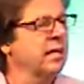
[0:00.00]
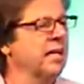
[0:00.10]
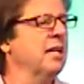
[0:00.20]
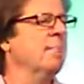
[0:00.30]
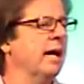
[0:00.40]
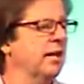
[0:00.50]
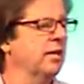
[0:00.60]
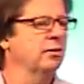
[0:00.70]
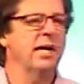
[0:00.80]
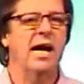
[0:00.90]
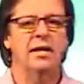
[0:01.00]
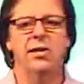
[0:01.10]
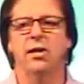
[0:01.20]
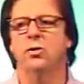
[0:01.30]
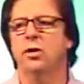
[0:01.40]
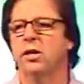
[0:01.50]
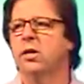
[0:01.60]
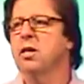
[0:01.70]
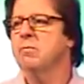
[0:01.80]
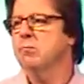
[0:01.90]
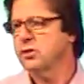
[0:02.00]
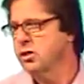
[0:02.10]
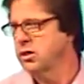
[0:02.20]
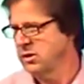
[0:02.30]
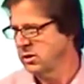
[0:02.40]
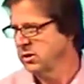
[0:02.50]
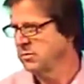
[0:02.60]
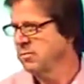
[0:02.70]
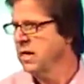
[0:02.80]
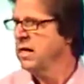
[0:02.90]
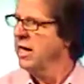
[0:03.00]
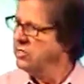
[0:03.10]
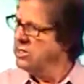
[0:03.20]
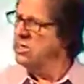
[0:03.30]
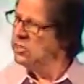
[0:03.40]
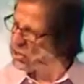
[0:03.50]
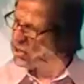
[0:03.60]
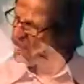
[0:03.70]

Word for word: anybody knows how to deal with but Jesus. And Jesus is